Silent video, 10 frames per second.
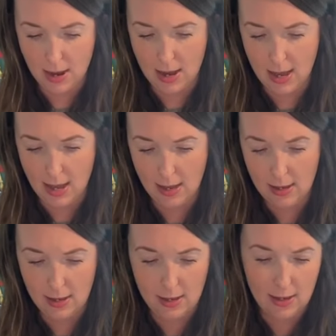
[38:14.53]
my
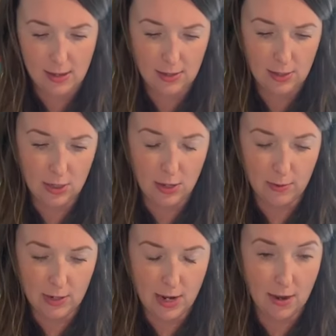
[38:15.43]

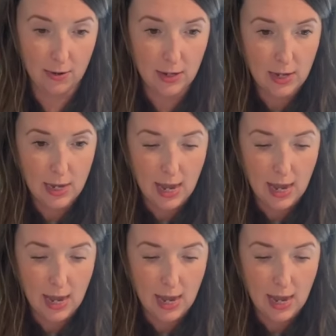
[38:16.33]
skewer down.